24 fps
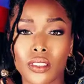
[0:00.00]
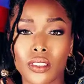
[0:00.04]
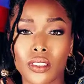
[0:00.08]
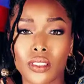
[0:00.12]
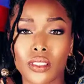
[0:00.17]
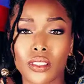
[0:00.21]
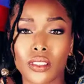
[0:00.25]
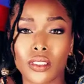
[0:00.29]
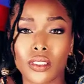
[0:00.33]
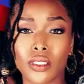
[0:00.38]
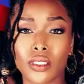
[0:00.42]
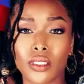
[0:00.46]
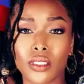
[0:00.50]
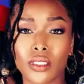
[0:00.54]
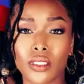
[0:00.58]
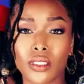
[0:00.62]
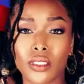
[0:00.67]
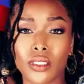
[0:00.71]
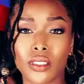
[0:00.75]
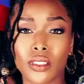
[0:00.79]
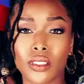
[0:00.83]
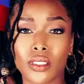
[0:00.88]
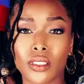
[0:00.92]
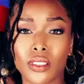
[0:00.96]

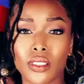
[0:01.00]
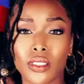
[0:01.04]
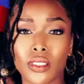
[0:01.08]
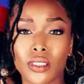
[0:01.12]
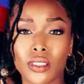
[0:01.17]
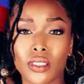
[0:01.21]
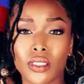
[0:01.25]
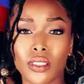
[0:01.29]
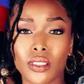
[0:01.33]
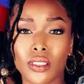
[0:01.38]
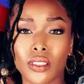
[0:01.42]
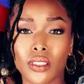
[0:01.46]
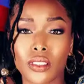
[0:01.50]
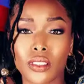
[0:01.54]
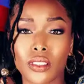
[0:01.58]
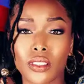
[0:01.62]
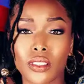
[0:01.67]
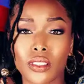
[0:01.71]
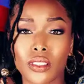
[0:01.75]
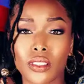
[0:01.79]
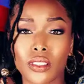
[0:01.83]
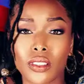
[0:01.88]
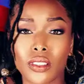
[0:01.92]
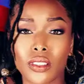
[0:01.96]

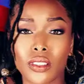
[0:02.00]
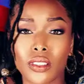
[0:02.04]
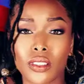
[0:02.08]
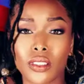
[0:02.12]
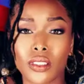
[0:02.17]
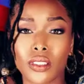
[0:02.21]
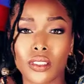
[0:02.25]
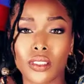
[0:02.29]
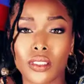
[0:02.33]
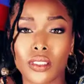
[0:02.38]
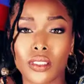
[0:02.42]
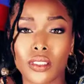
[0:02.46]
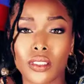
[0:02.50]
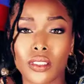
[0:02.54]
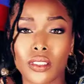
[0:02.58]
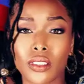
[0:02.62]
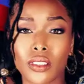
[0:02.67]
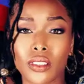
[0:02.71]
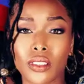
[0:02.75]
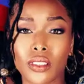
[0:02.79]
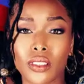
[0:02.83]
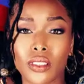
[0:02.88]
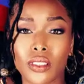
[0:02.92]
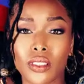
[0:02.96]

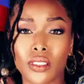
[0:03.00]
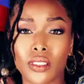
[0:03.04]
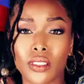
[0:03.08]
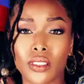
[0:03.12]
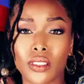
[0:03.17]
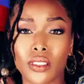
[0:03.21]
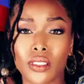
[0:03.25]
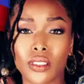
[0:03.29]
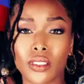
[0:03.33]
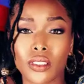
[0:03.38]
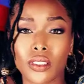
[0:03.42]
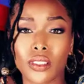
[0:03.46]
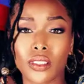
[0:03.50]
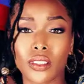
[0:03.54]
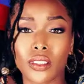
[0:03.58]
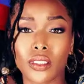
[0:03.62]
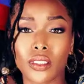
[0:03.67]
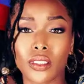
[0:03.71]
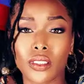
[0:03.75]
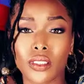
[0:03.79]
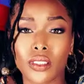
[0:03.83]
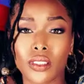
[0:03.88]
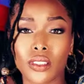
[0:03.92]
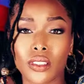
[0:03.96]

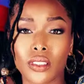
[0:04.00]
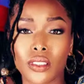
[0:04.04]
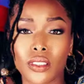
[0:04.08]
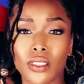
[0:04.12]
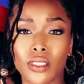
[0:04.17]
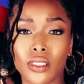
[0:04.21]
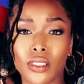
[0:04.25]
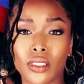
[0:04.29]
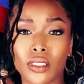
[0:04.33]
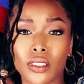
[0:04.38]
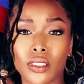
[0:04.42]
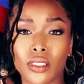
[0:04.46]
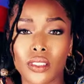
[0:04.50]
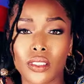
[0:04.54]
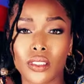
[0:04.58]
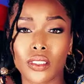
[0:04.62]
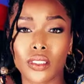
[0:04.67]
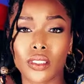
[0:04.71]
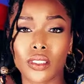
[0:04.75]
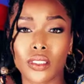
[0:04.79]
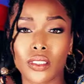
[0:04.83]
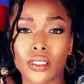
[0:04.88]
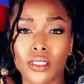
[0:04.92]
(silent)